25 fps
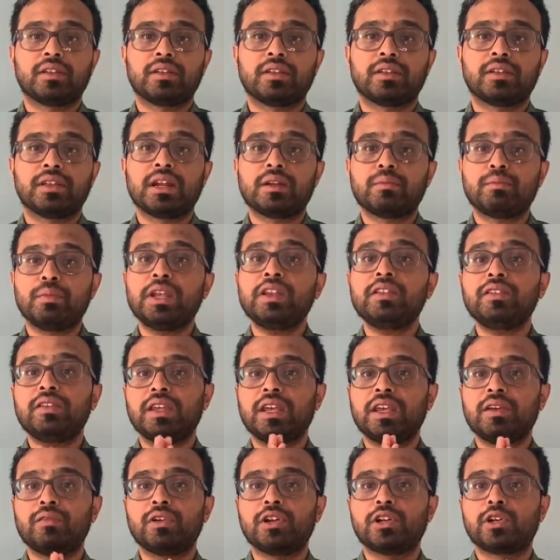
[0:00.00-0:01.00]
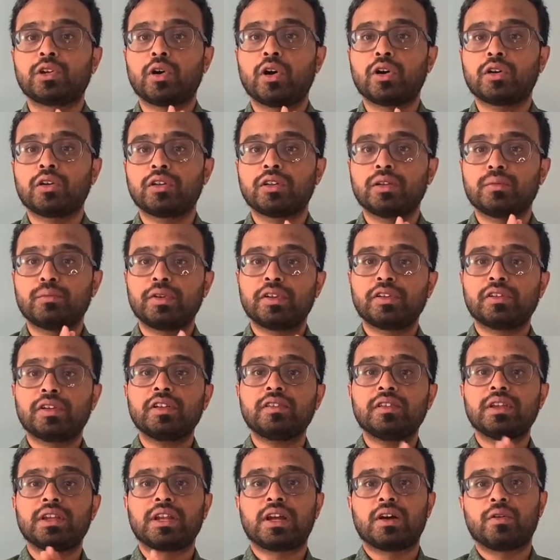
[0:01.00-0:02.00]
That means he will talk to the business,
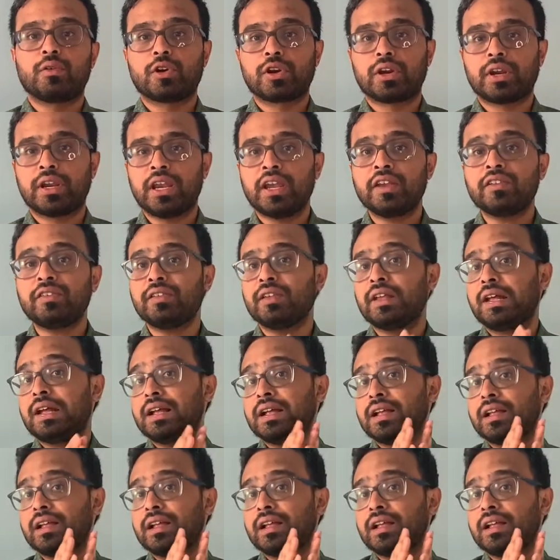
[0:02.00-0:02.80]
in our case,